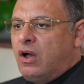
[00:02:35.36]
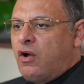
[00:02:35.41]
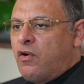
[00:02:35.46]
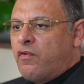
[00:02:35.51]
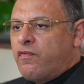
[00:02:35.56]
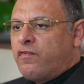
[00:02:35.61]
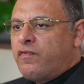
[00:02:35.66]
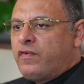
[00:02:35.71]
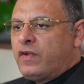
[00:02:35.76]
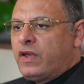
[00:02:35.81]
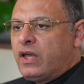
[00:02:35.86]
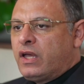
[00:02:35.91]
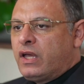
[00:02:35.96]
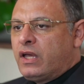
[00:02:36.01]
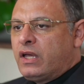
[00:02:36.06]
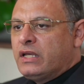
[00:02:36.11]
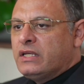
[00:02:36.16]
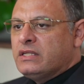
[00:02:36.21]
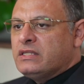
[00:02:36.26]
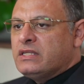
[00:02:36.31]
of
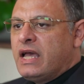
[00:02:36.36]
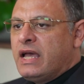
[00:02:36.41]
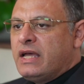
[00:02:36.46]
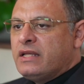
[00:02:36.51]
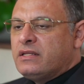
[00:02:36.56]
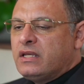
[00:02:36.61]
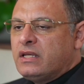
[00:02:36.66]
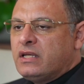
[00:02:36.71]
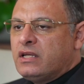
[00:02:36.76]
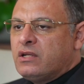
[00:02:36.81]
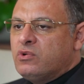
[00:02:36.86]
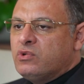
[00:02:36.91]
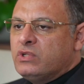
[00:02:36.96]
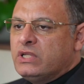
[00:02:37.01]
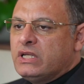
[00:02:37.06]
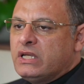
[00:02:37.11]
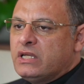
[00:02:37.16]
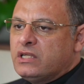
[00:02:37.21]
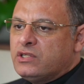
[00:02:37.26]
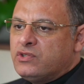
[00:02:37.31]
his hand,
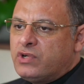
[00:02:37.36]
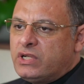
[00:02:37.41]
including his